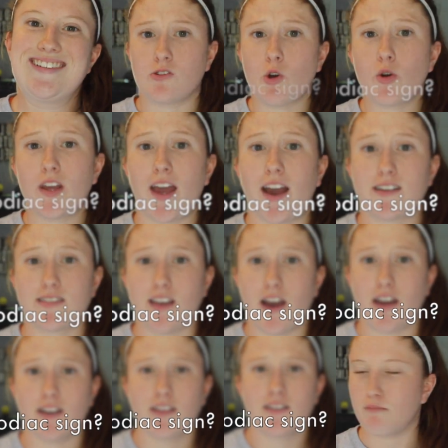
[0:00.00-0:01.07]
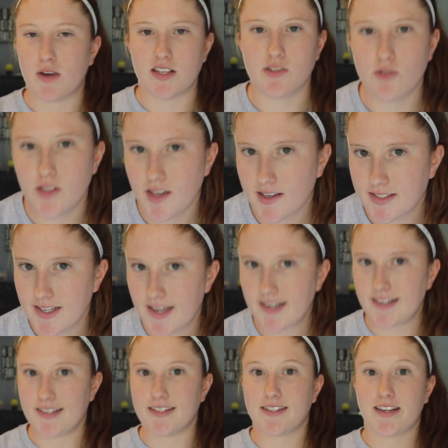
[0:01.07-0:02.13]
Zodiac sign. My zodiac
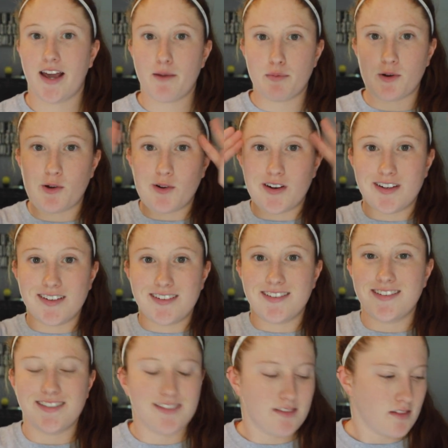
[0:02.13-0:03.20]
sign is Capricorn.